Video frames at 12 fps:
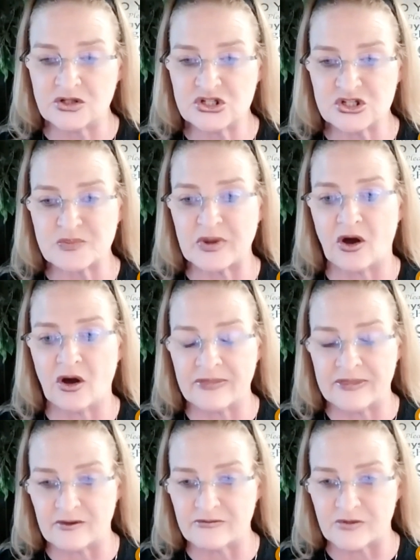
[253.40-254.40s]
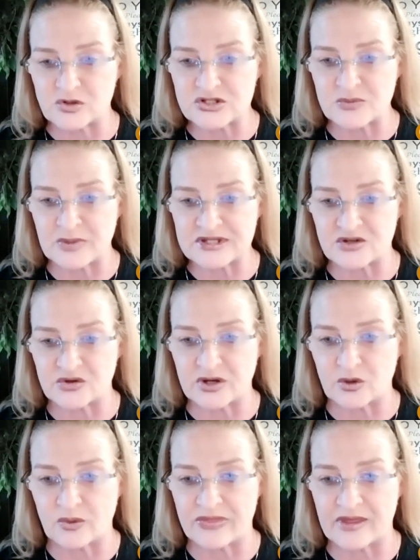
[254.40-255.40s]
just beyond their first semester
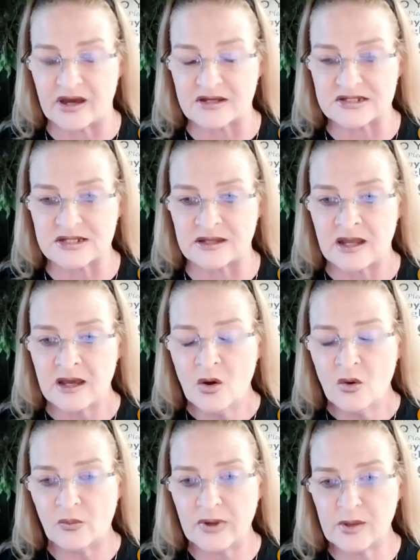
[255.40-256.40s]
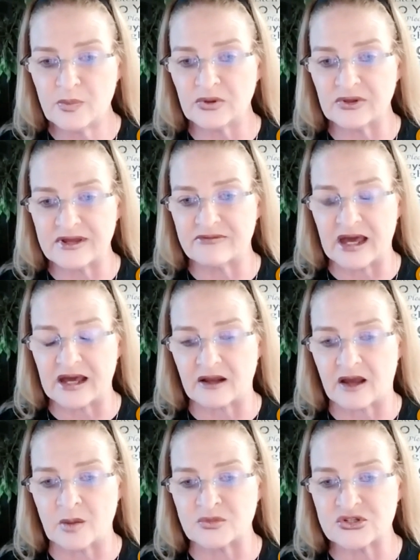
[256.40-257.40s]
here with us. And we believe that
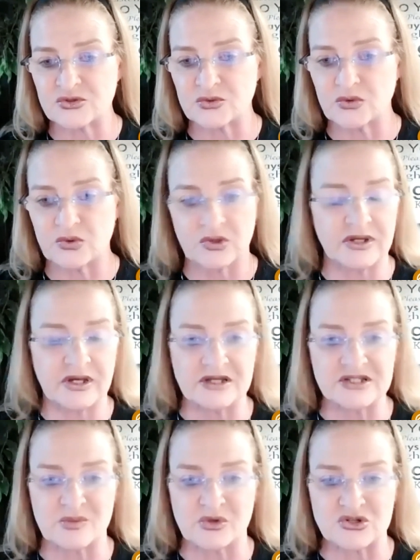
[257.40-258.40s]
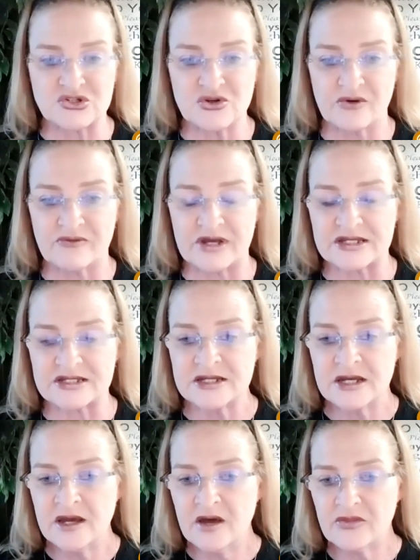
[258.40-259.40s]
comes through good customer service,
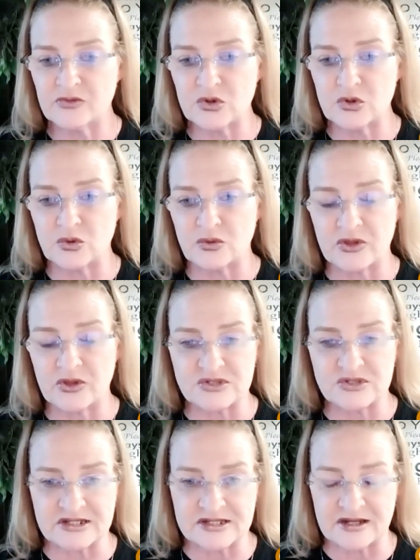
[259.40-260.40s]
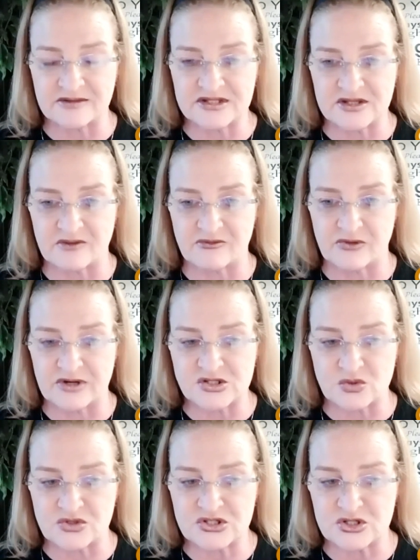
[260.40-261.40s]
through those extensive
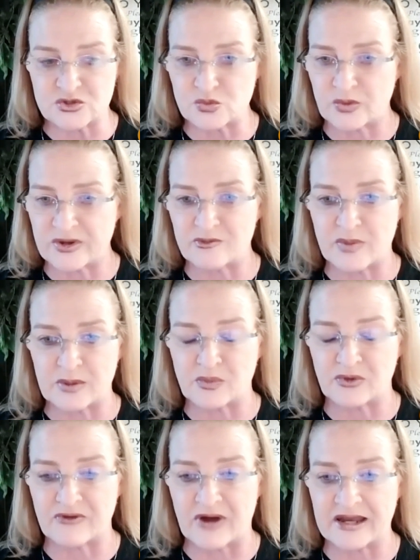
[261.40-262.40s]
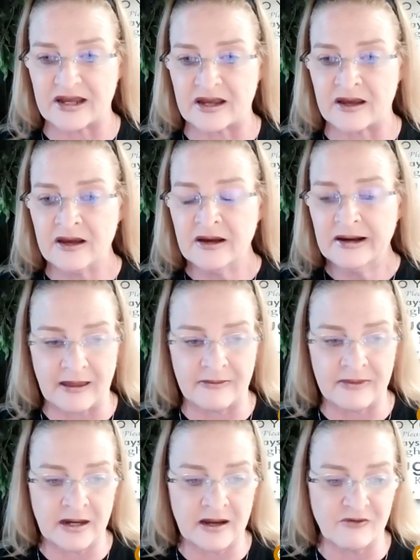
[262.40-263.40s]
resources we've been providing. And
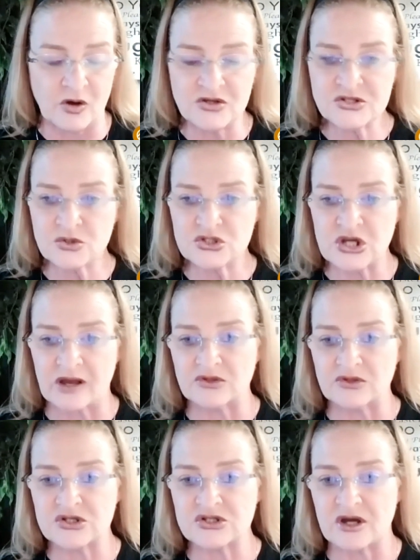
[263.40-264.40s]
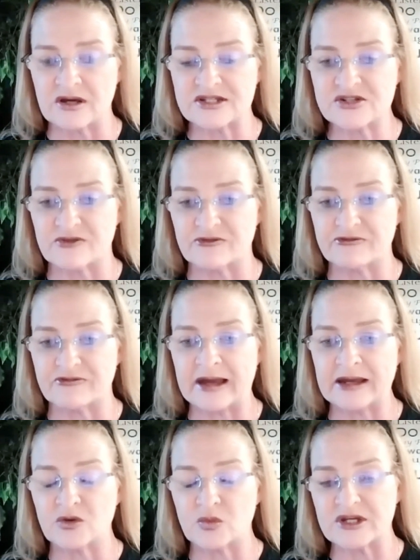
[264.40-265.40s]
then I've also challenged us to
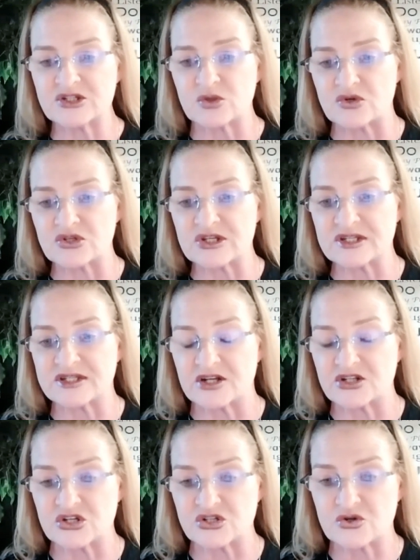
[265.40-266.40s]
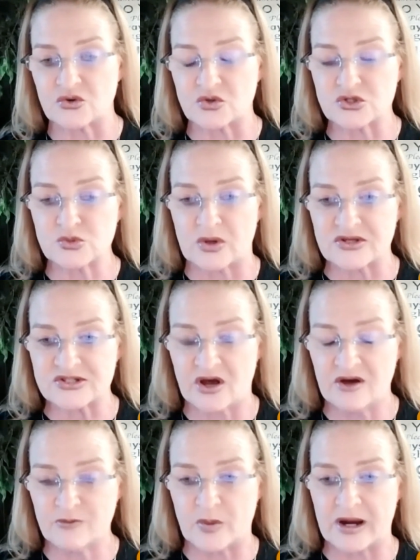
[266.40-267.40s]
find resources such as Kurzweil
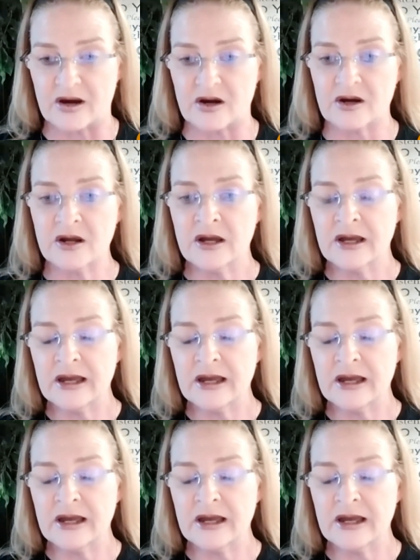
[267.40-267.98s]
software,